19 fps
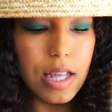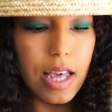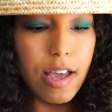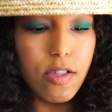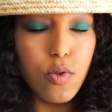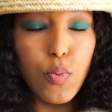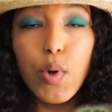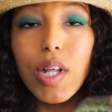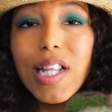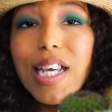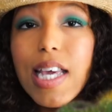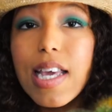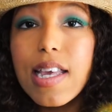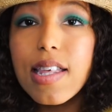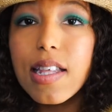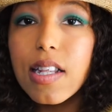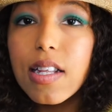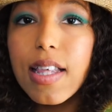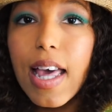It's really
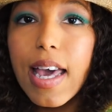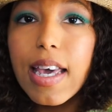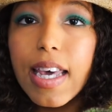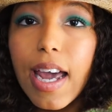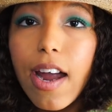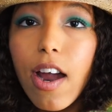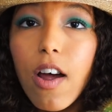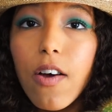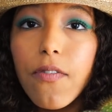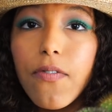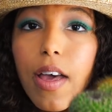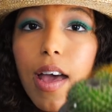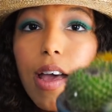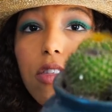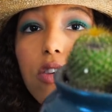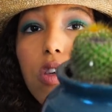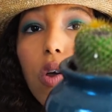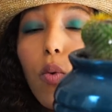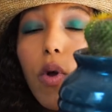easy to take care of, and so